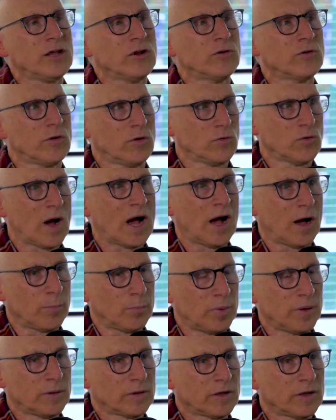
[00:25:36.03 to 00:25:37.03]
grew
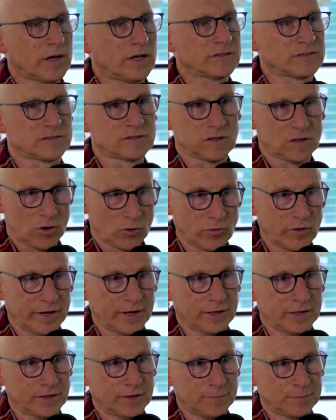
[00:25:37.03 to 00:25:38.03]
up a slow reader.